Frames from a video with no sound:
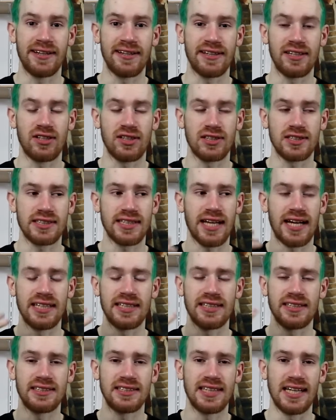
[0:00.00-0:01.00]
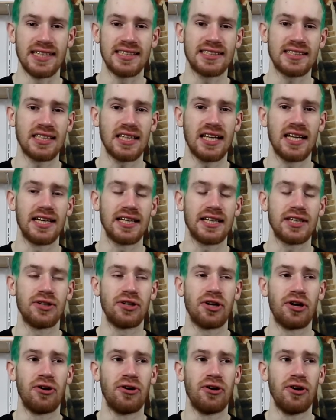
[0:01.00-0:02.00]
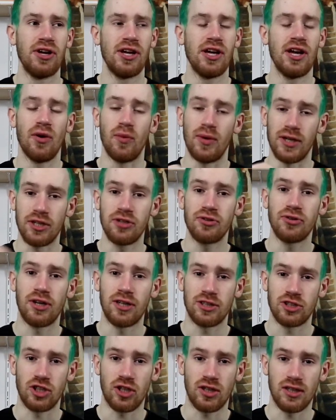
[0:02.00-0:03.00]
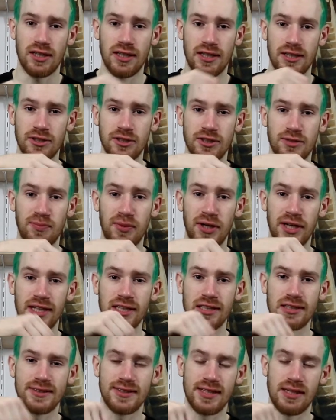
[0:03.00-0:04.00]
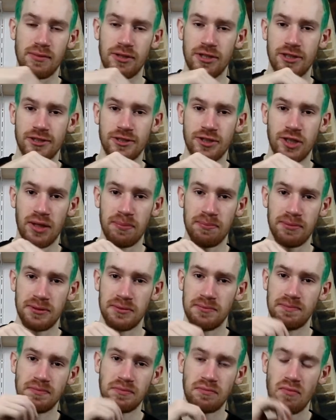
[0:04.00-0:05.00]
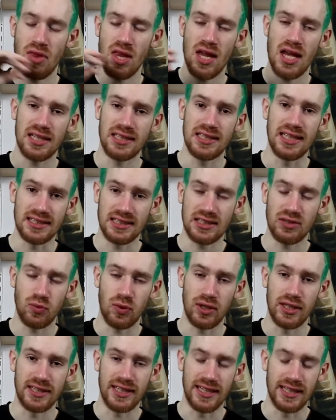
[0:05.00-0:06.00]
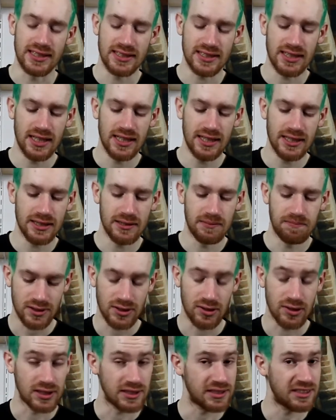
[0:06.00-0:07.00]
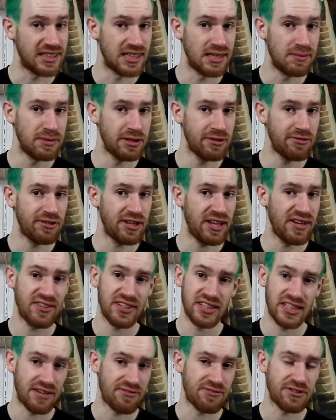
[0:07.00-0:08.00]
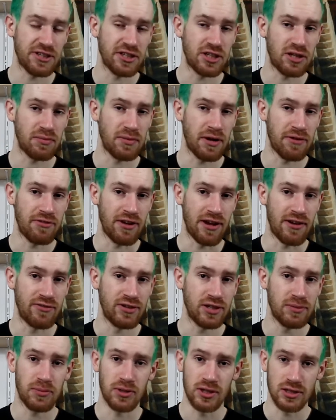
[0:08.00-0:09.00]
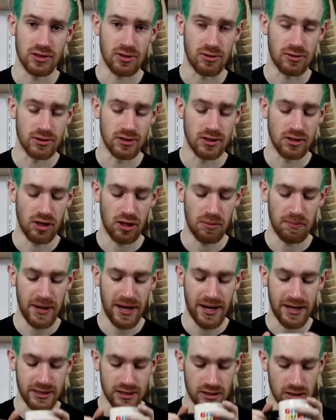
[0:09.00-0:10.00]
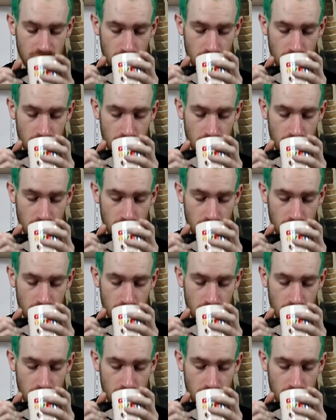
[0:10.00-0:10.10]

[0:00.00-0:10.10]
It does kind of taste like, when you do hot chocolate and you sprinkle cinnamon on top. That's what it tastes like. So this cinnamon flavor, definitely not my favorite, but it's also not bad.